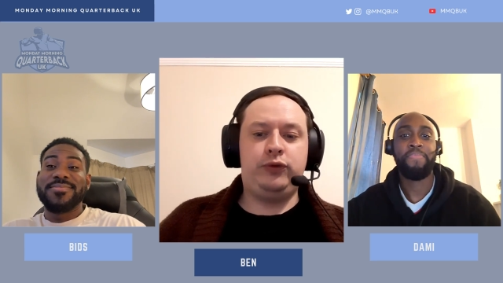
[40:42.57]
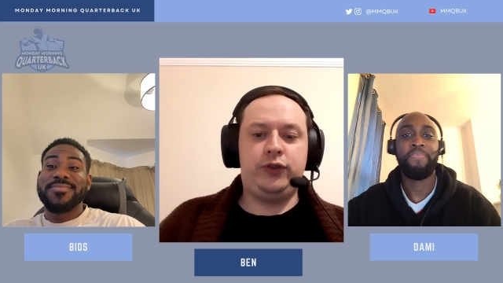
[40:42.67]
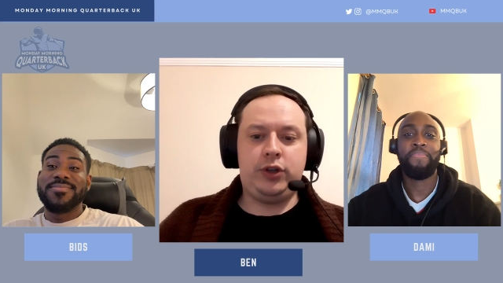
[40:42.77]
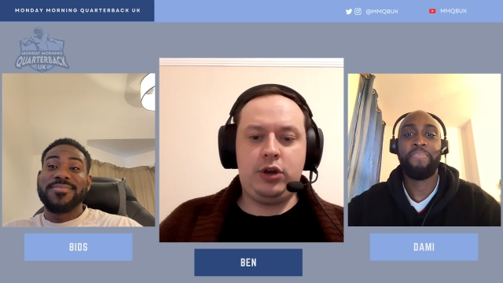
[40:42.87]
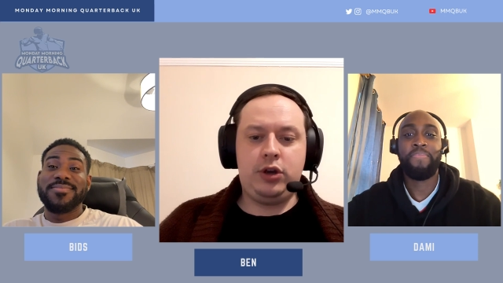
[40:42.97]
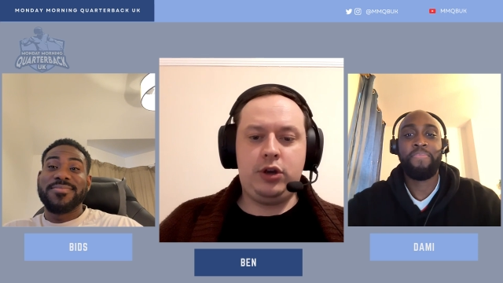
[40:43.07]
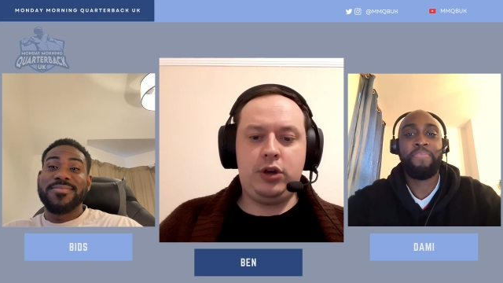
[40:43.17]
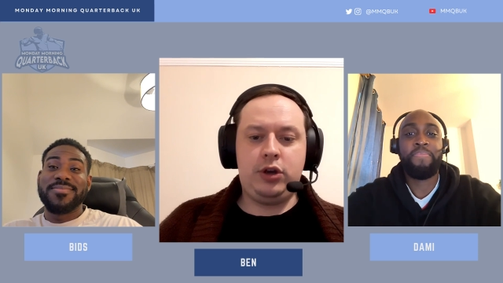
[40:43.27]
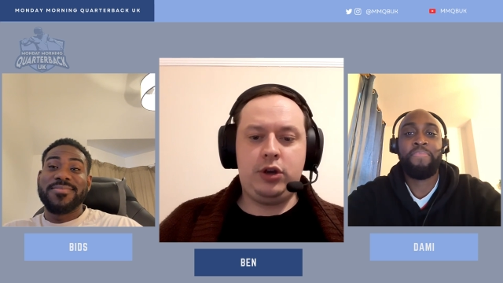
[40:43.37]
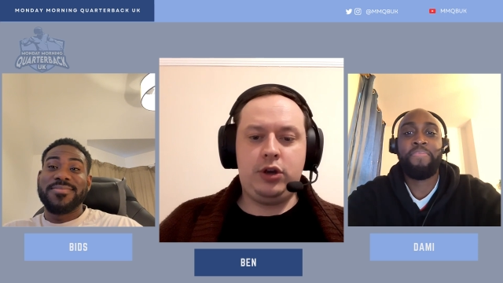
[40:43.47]
Speaker 1: So
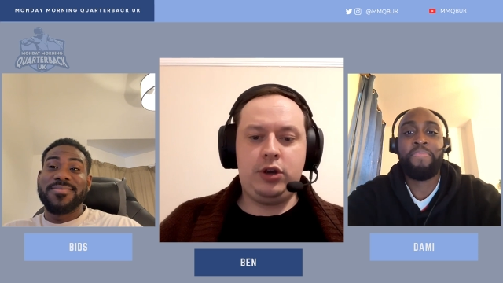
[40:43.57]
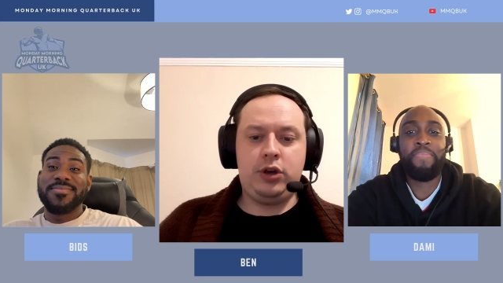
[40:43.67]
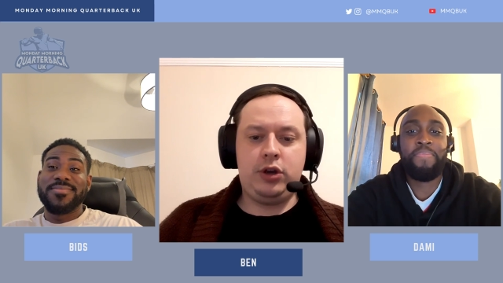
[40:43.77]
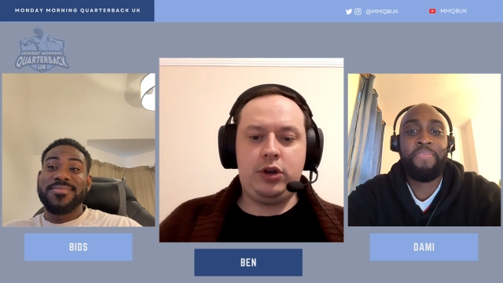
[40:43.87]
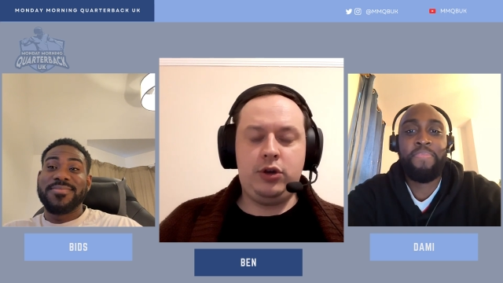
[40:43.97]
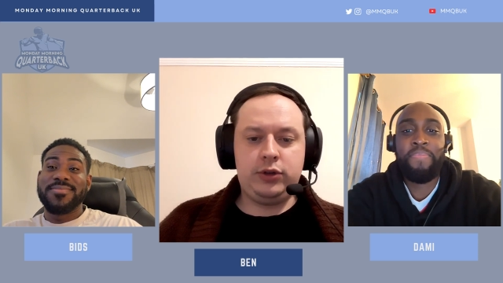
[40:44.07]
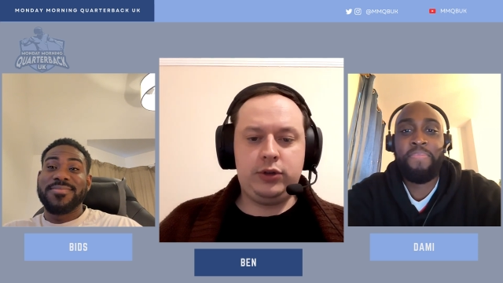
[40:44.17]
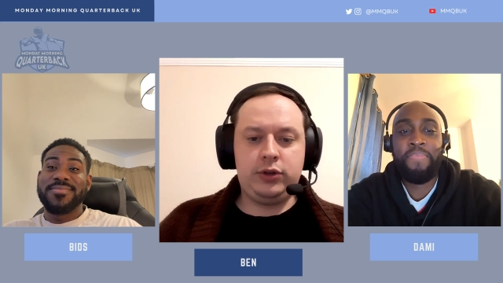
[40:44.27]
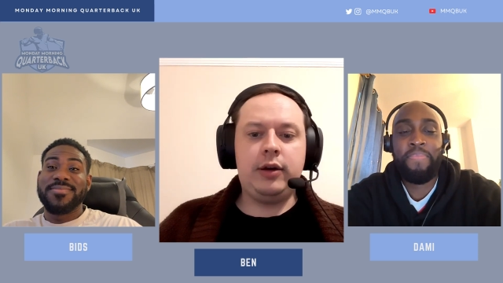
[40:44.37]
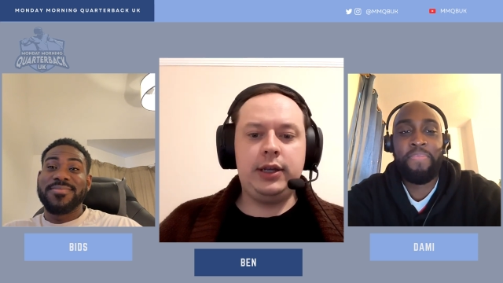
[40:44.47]
on to pick
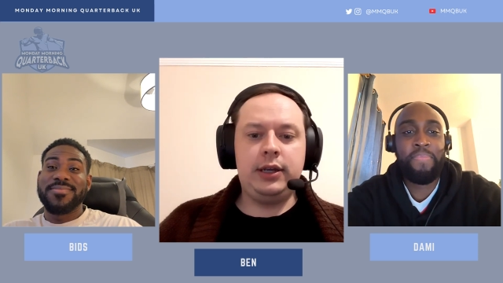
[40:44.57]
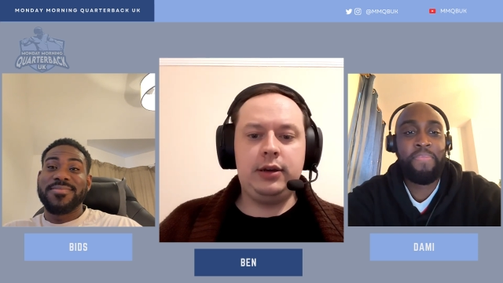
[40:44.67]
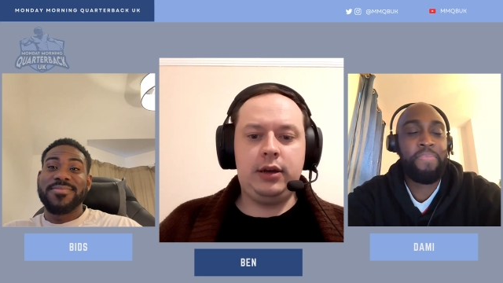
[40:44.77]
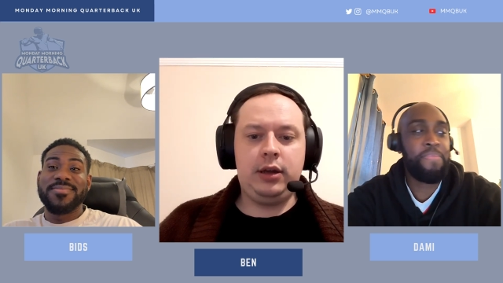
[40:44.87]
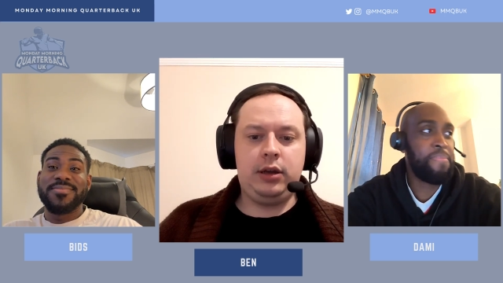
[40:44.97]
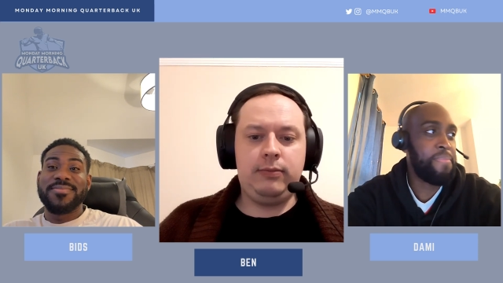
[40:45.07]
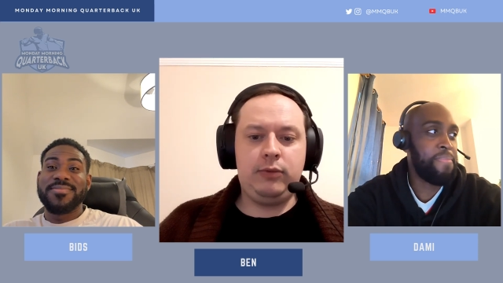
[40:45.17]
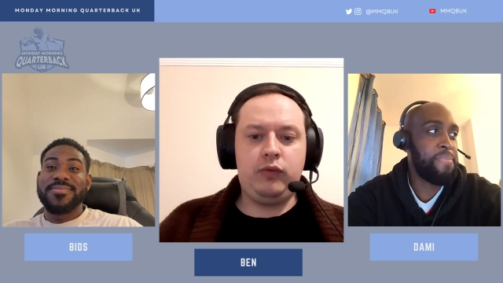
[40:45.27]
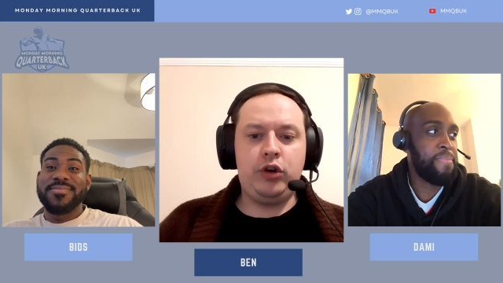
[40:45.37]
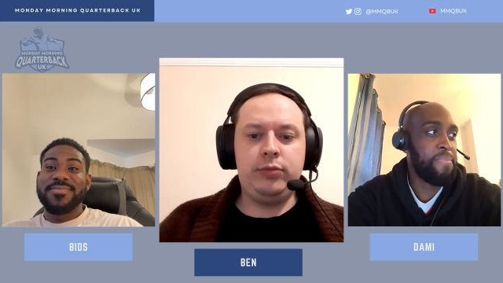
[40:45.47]
nine, um,
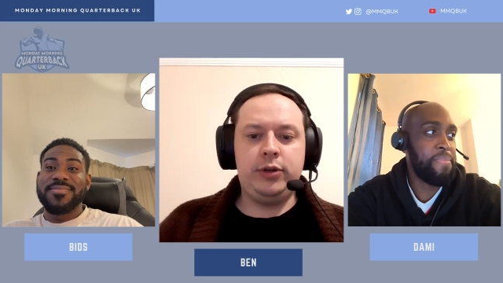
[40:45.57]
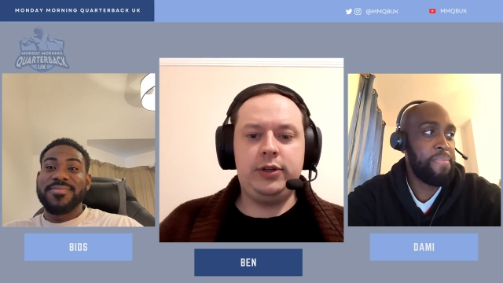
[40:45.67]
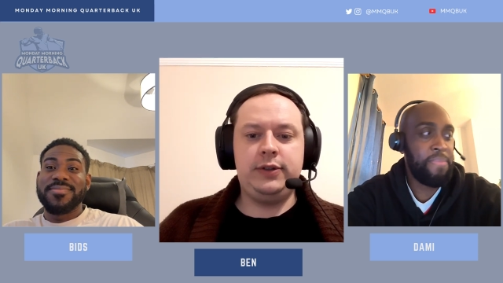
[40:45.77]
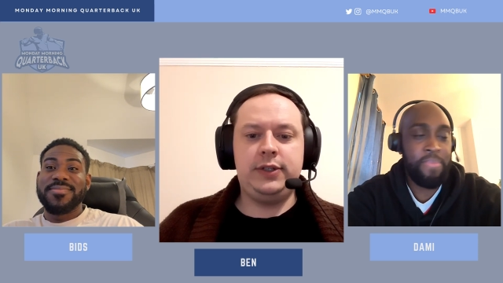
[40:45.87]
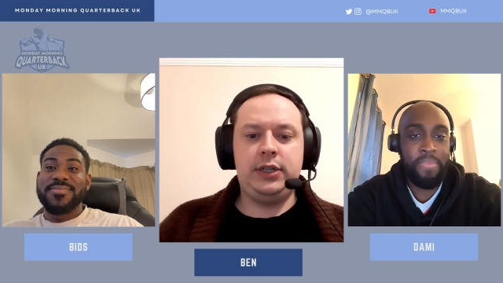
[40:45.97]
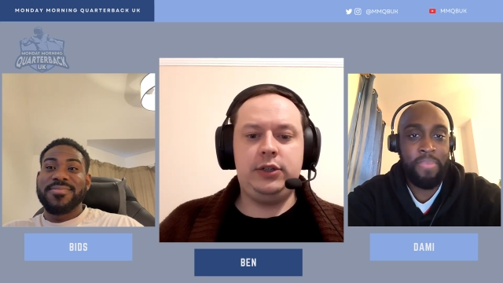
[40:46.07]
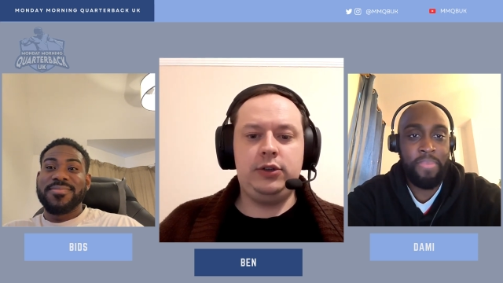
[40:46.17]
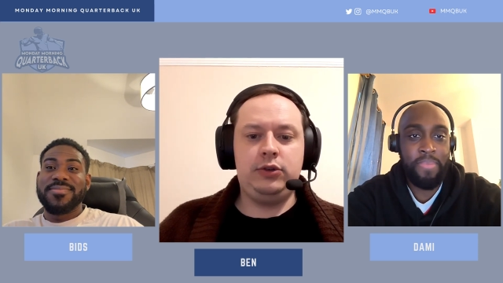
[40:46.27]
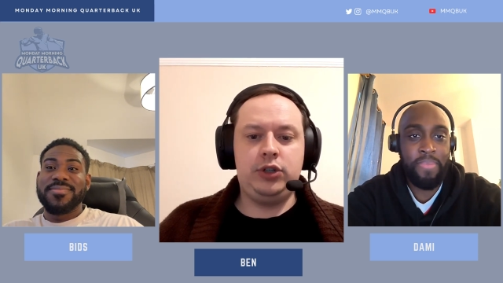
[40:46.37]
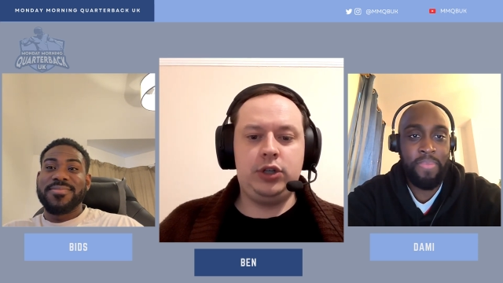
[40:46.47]
Rome Odunze
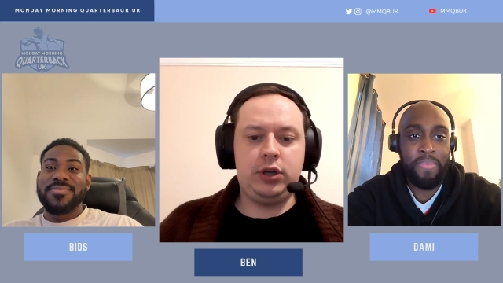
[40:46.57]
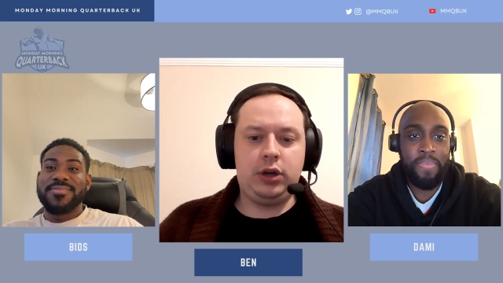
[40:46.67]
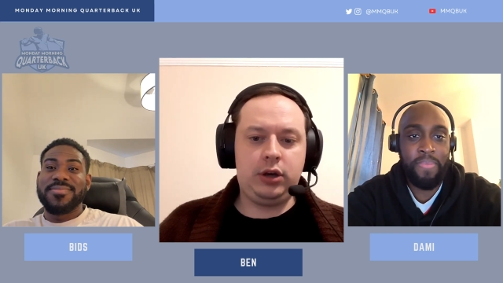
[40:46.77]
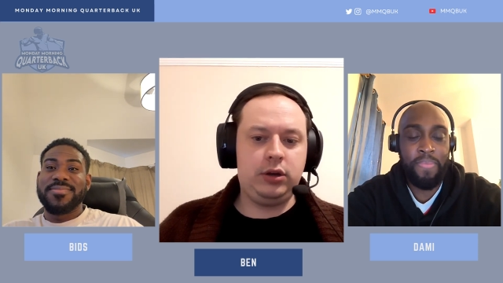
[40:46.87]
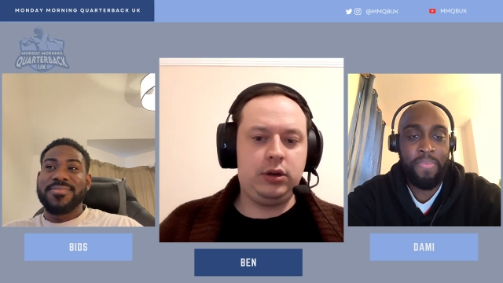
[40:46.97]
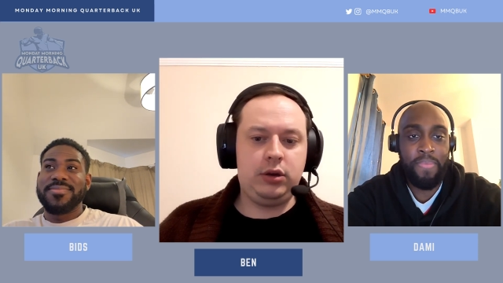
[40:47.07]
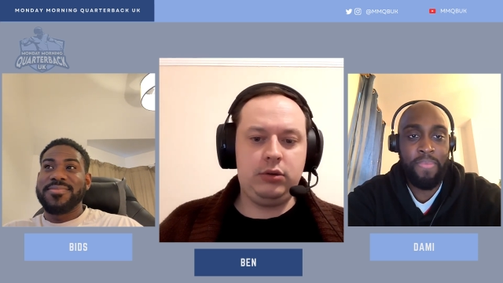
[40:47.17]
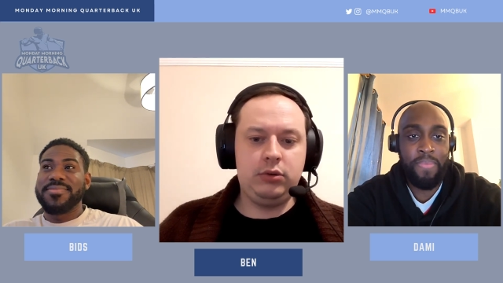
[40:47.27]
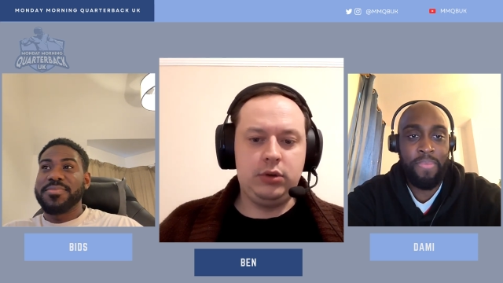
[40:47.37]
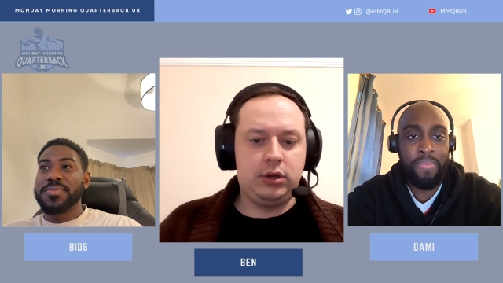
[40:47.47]
to Chicago.